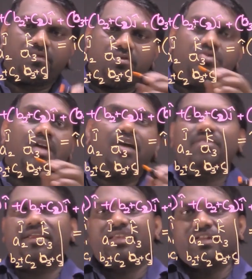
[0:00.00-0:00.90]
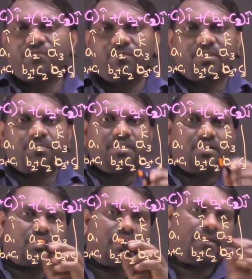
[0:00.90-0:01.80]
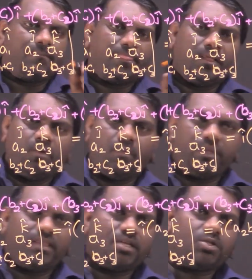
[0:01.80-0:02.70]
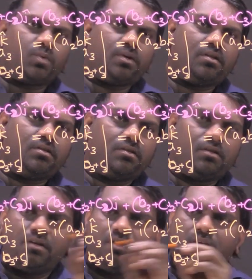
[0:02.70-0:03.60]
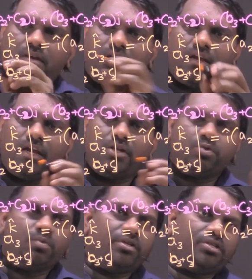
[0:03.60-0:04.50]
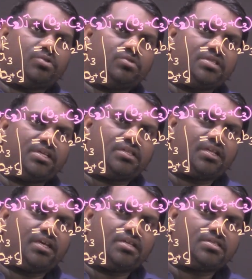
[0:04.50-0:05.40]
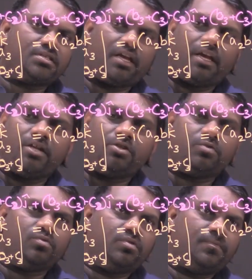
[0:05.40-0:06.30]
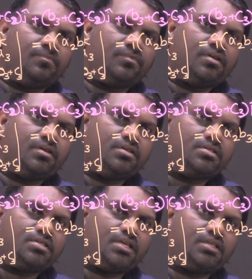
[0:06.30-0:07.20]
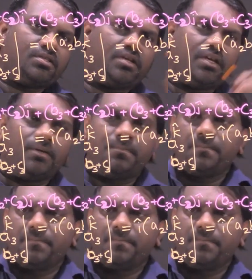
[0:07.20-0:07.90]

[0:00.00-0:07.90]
you start writing it with me, okay? With this one, A2 into C3 is A2 C3